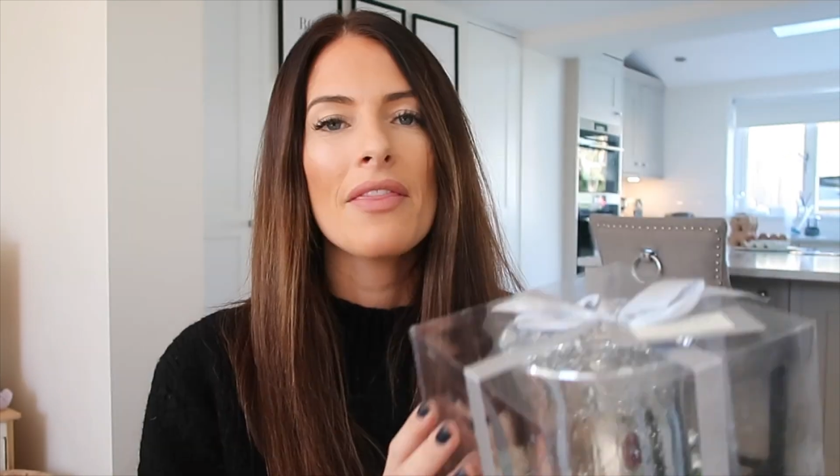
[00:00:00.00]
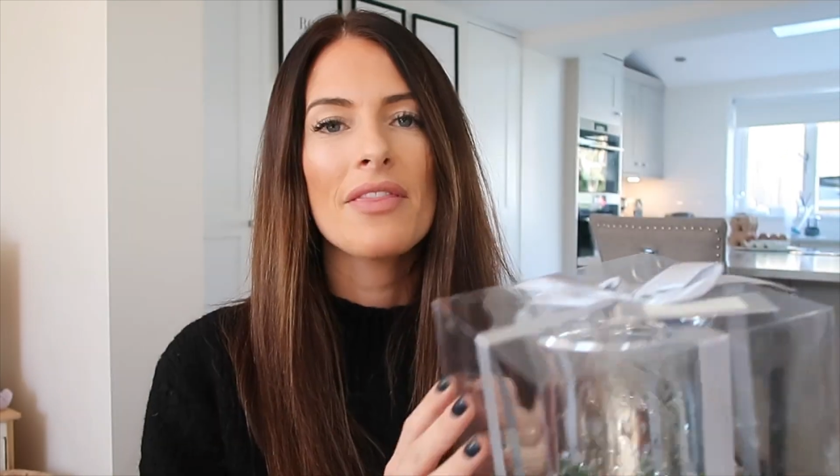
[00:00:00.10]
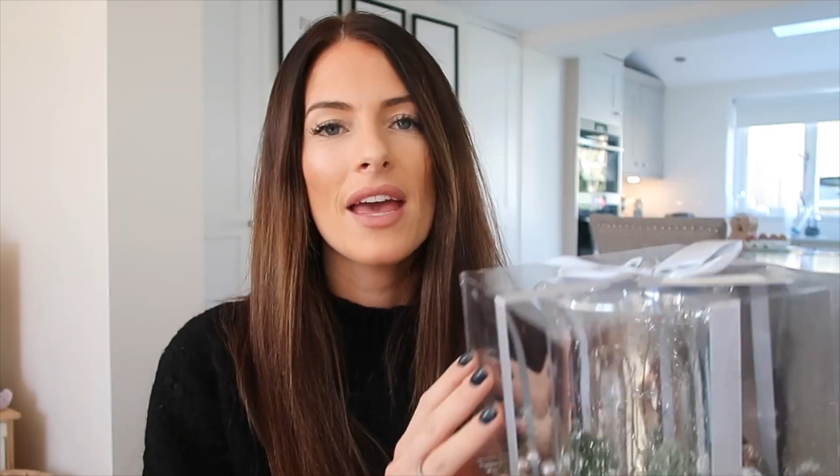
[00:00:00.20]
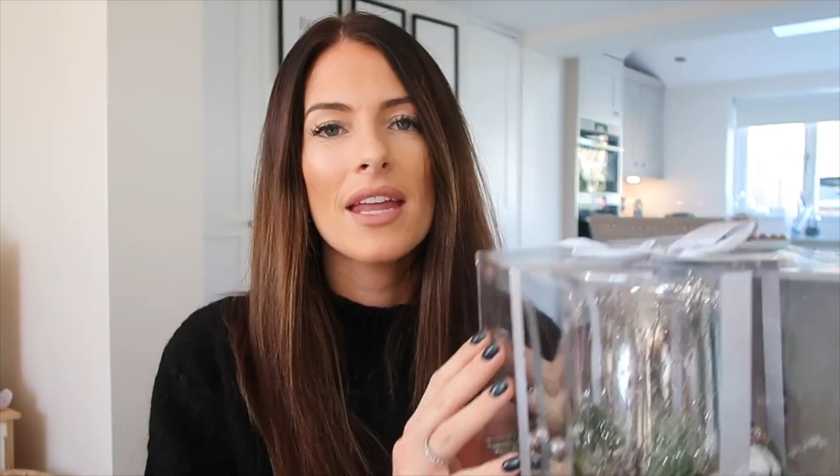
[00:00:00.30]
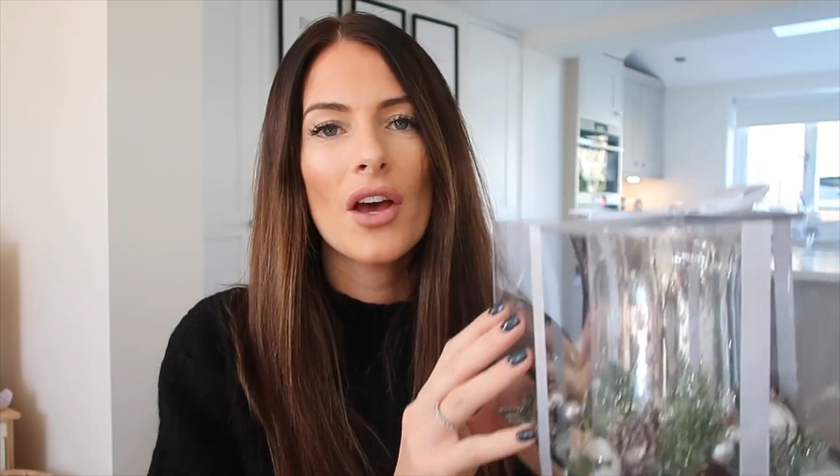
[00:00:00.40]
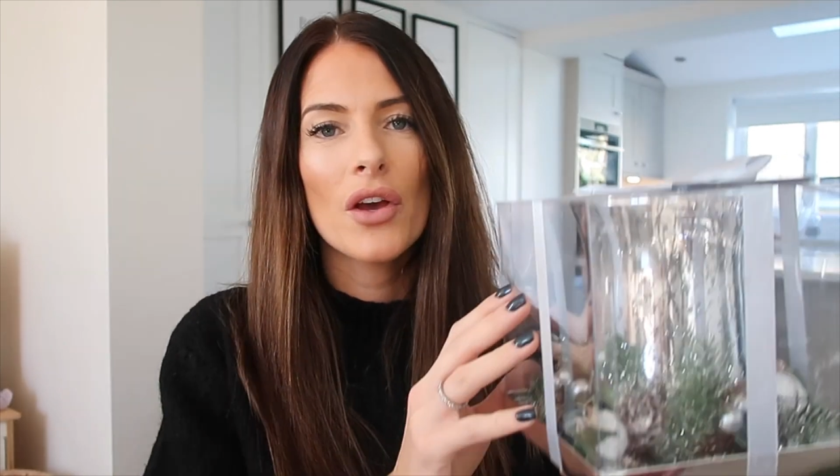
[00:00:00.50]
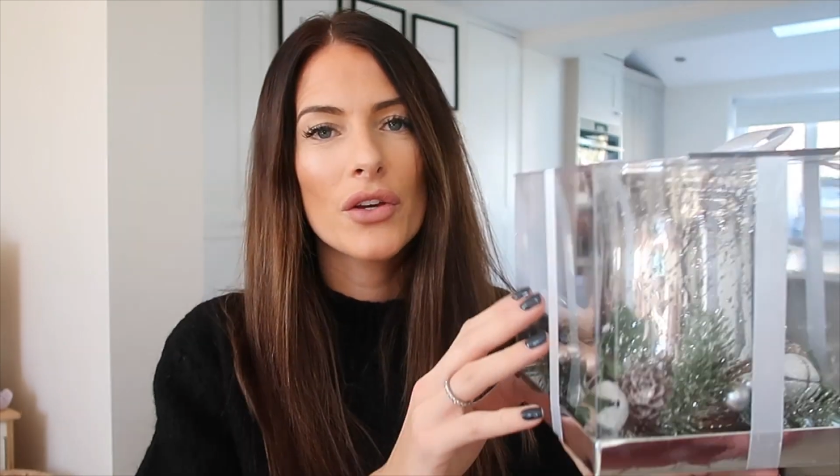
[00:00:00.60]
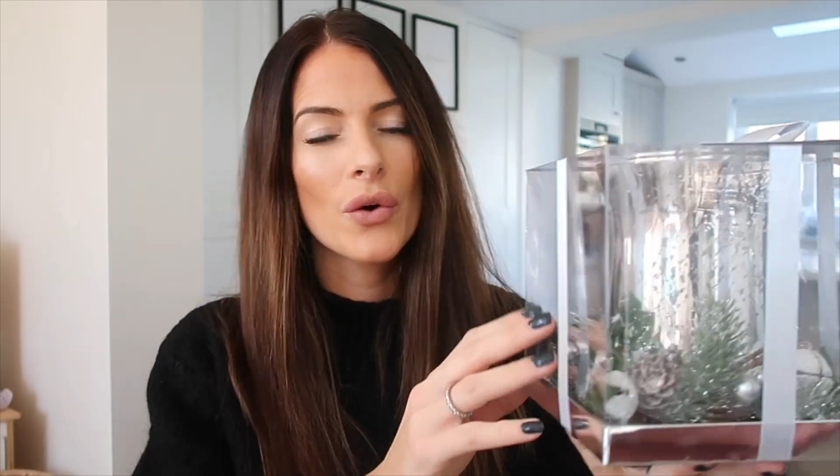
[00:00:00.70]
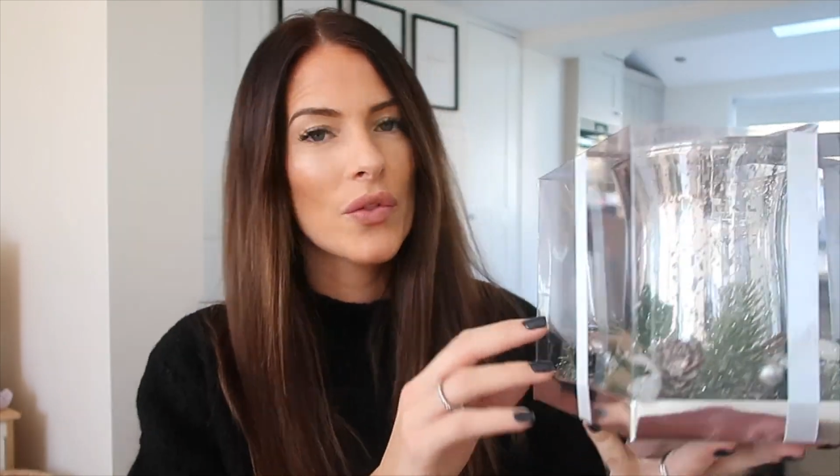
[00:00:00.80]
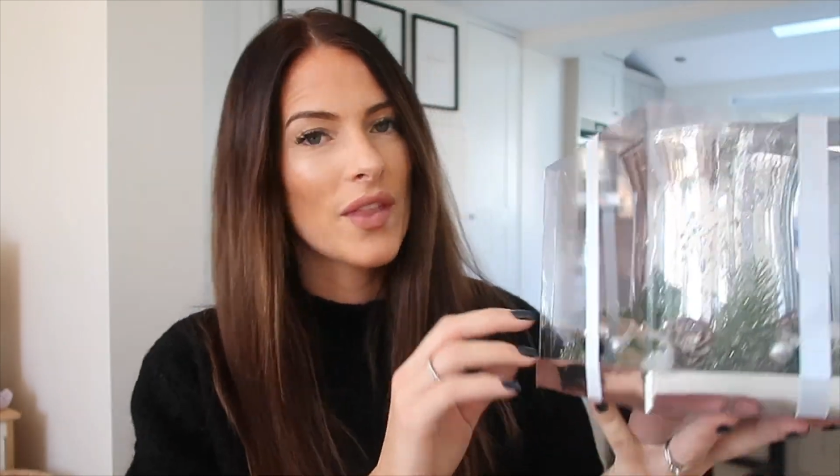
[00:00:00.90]
And then
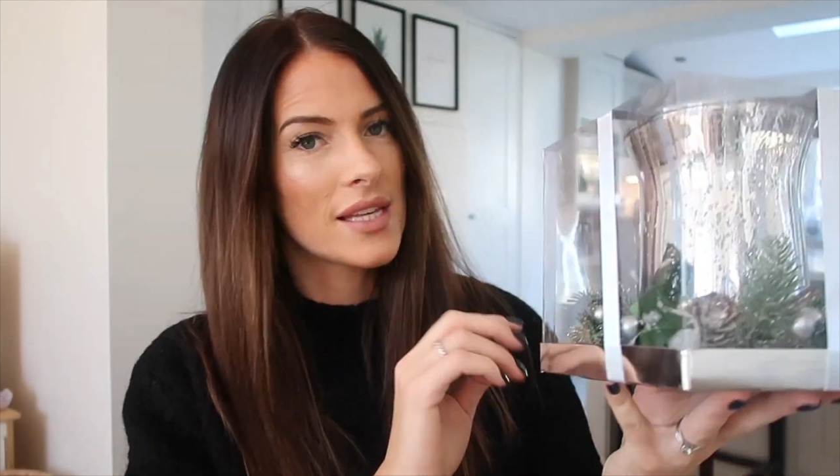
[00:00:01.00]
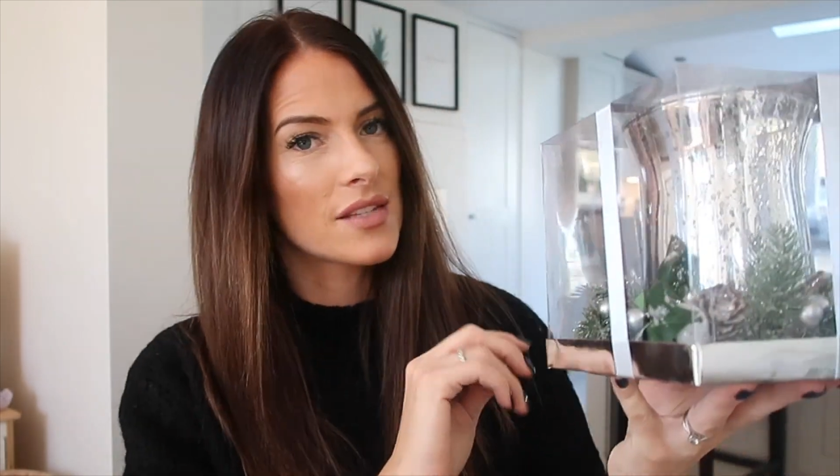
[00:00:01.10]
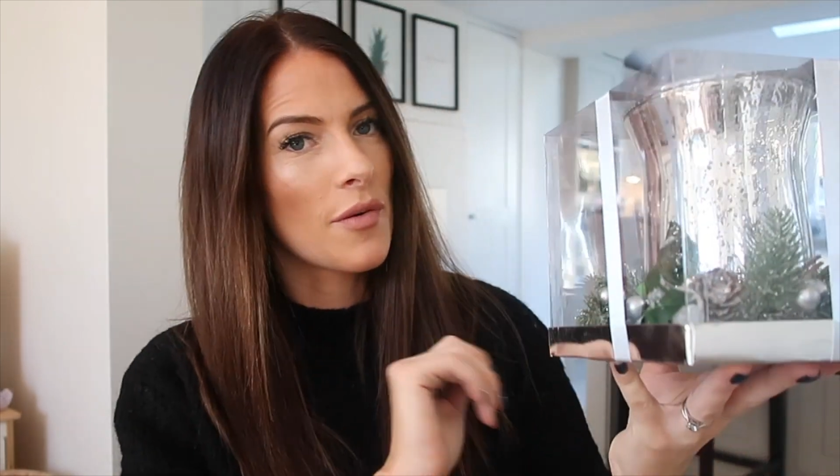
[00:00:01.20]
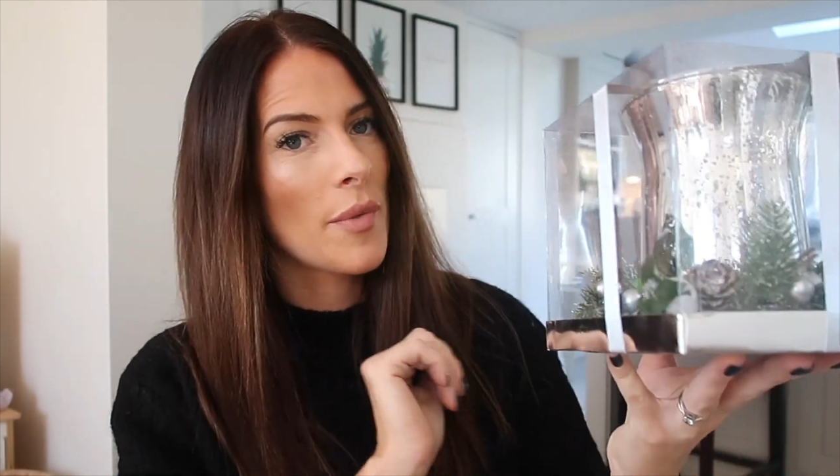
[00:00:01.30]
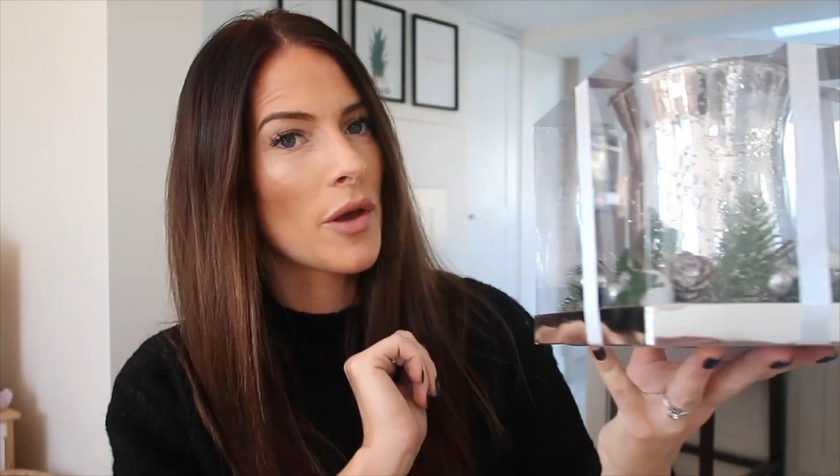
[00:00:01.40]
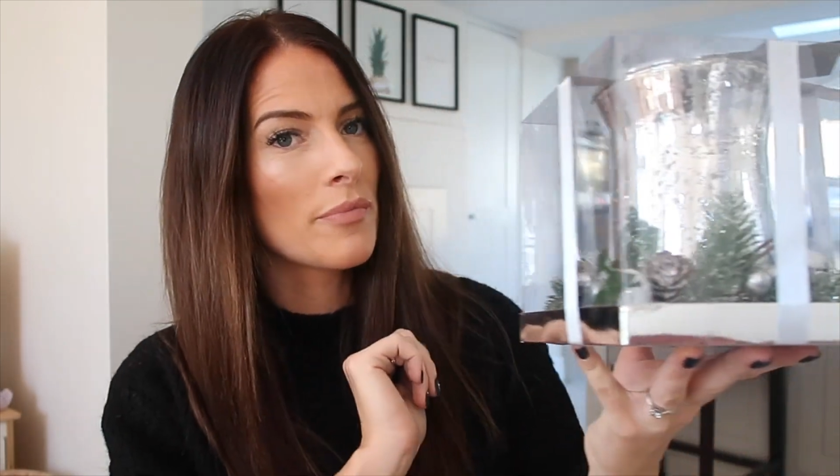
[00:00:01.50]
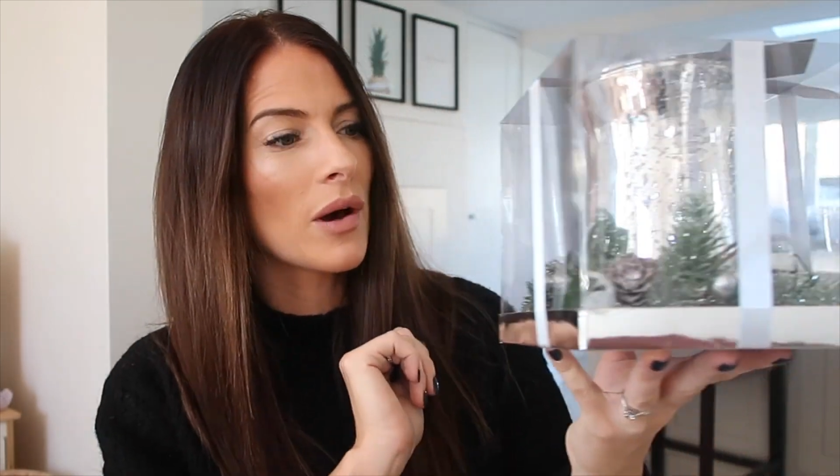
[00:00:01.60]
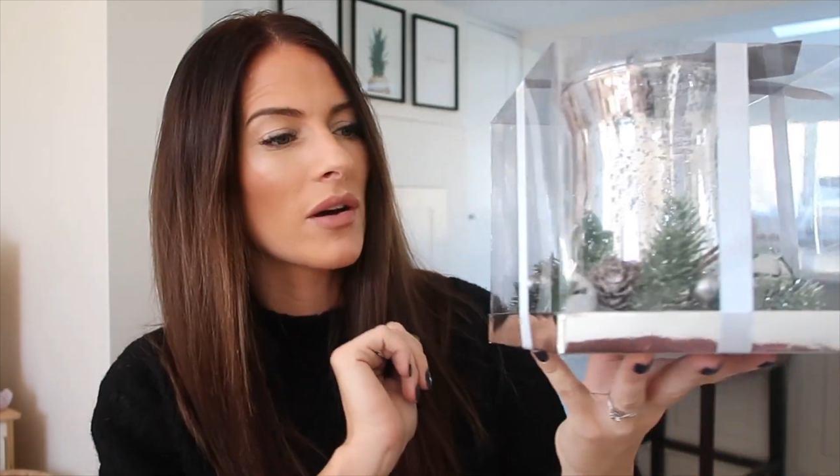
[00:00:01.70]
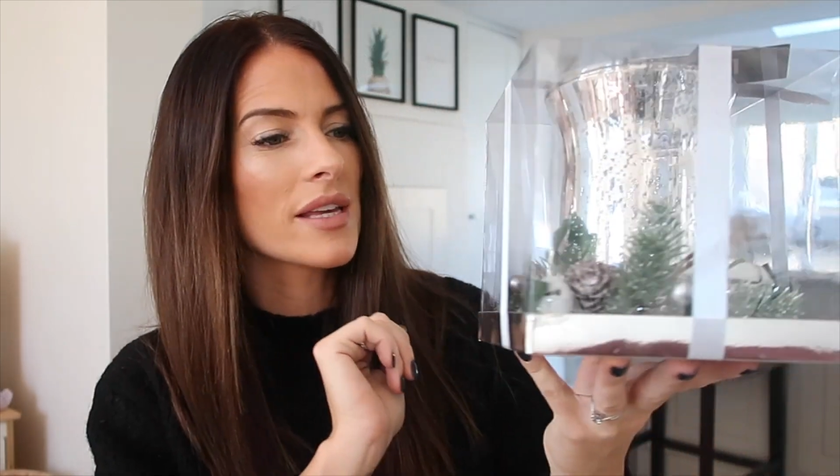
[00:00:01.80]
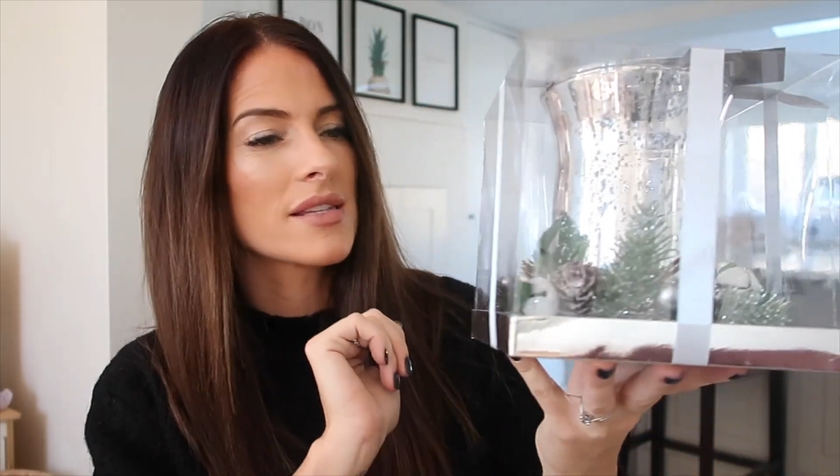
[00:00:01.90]
I got this from Home
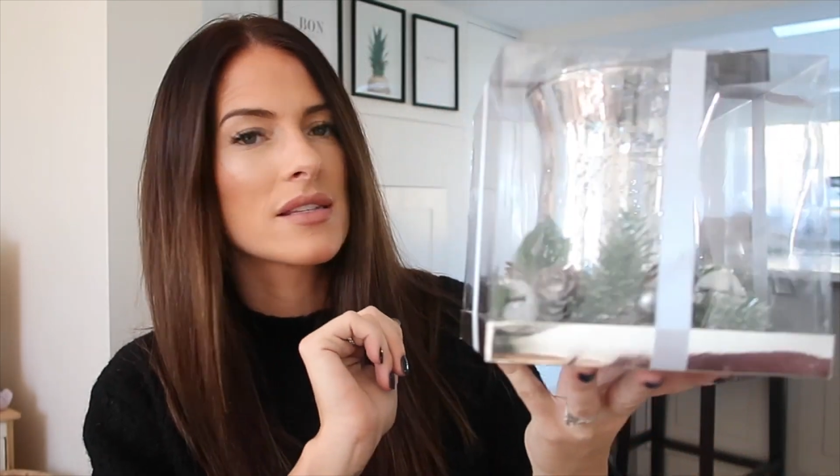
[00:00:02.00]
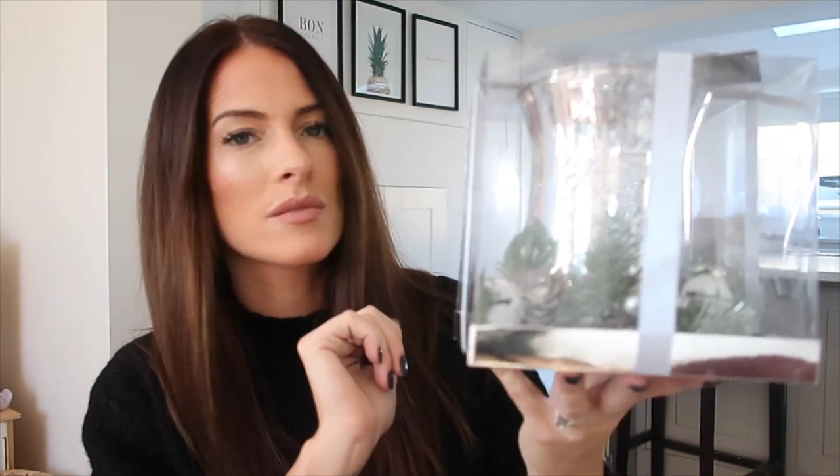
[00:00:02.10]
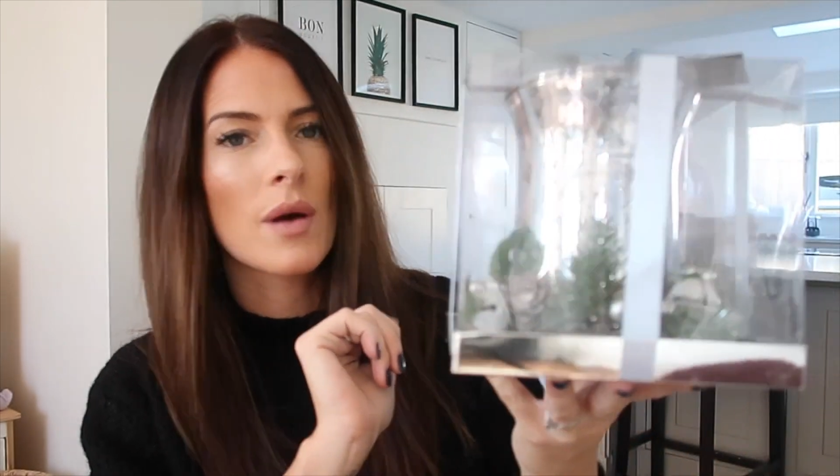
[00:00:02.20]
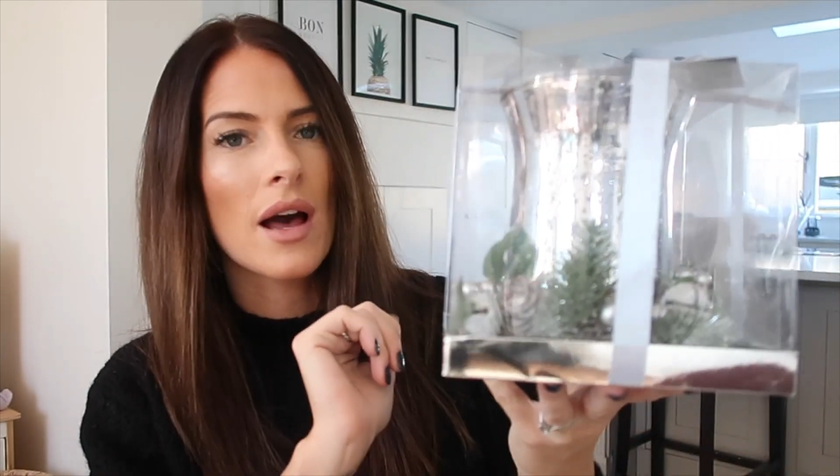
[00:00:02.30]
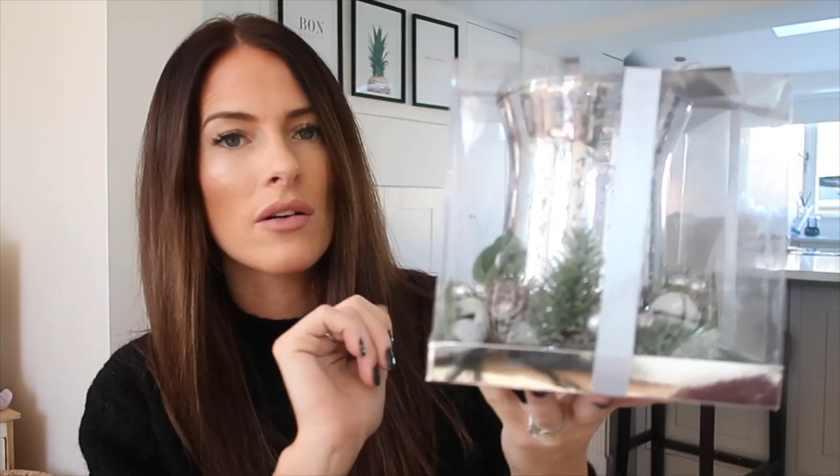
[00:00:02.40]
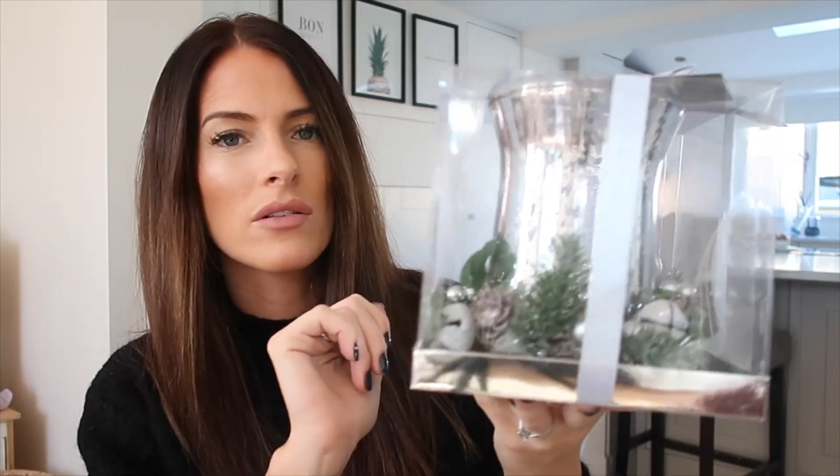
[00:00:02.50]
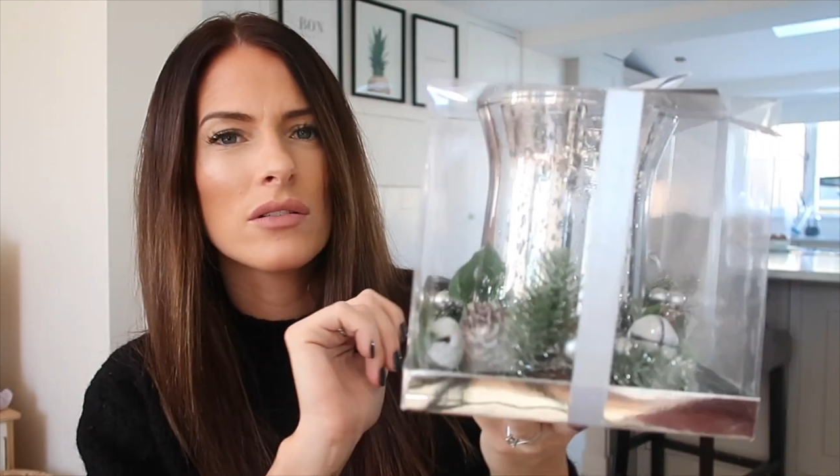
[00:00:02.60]
Bargains as well.